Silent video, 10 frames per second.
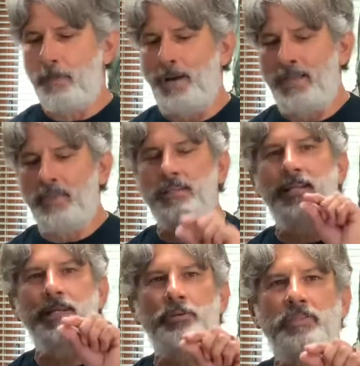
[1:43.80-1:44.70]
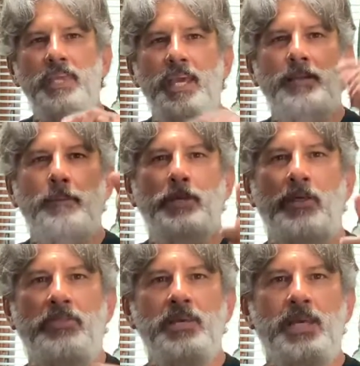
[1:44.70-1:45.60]
But another little thing I'm
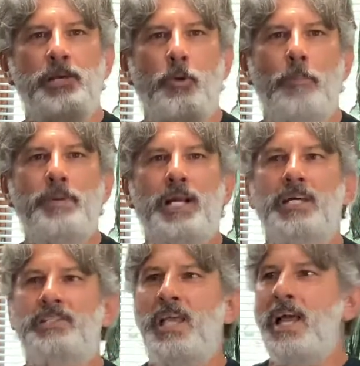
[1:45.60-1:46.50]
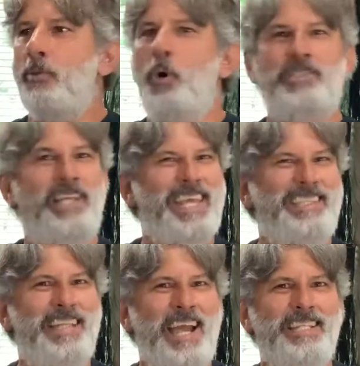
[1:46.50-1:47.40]
not thinking anymore because it was late
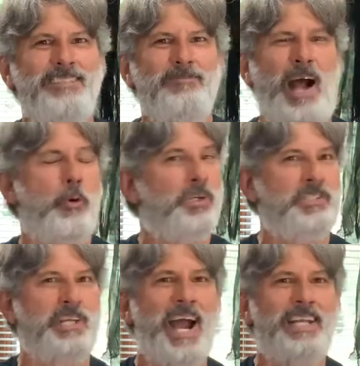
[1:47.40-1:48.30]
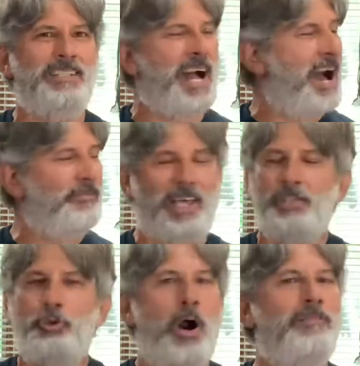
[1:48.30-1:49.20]
night. I was tired. I have like
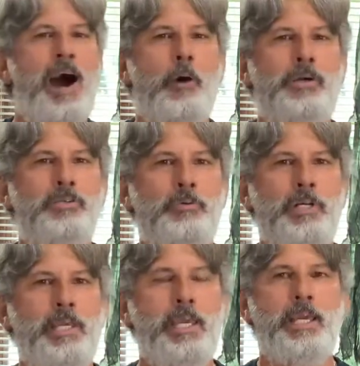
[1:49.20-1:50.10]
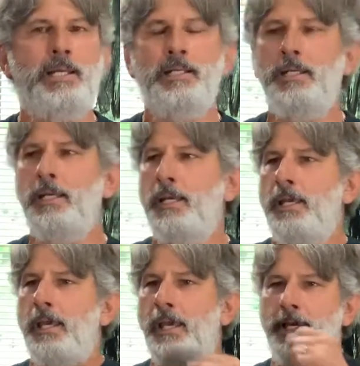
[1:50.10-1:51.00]
12 hours work here.
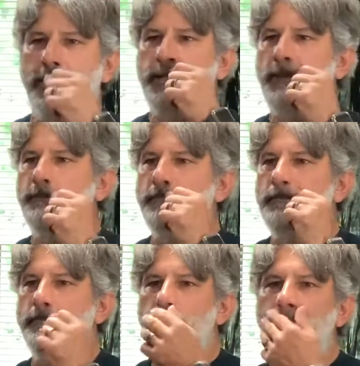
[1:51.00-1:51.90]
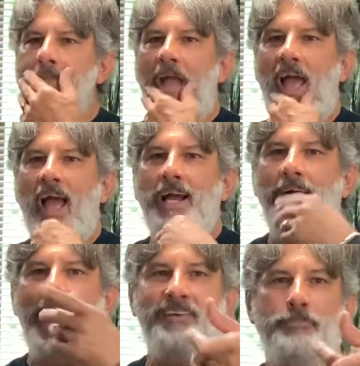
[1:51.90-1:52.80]
And
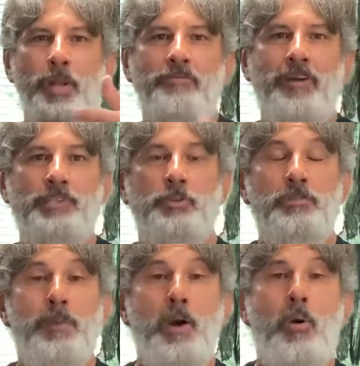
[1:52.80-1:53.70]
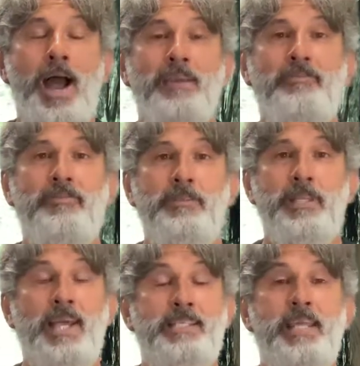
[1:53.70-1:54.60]
I have breakfast with my wife
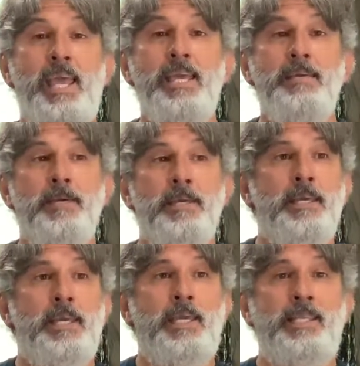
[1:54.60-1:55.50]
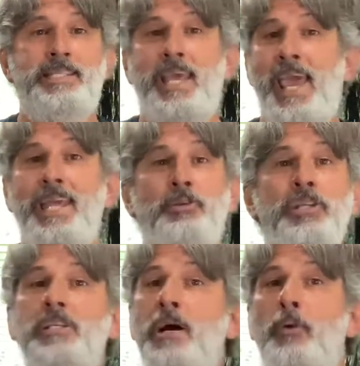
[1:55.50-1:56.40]
next day. And they say, hey, you need
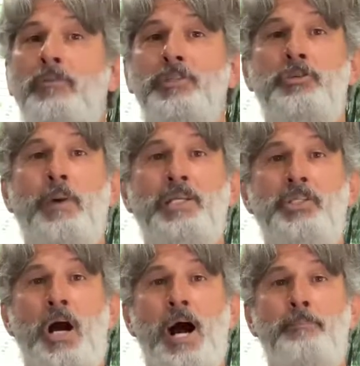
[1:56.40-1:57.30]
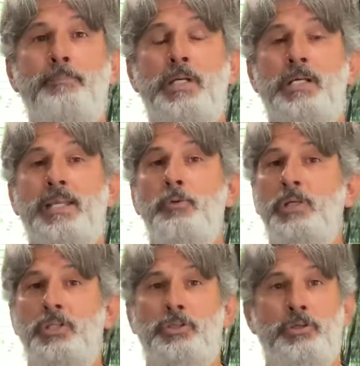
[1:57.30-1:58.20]
to come over to my shop because I
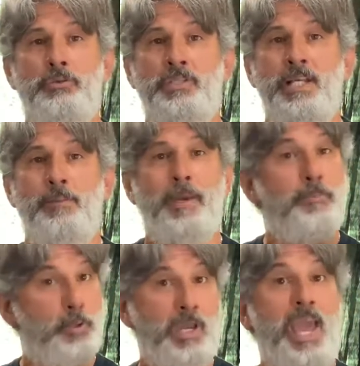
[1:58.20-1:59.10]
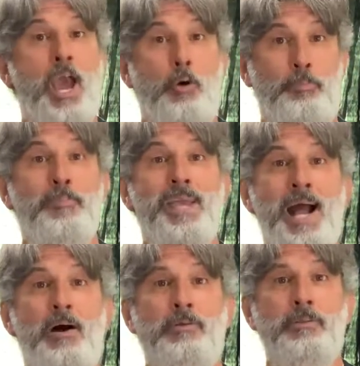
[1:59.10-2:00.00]
want to show you some. Maybe you can help me
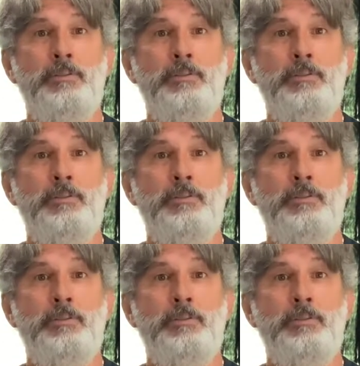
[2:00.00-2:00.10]
out.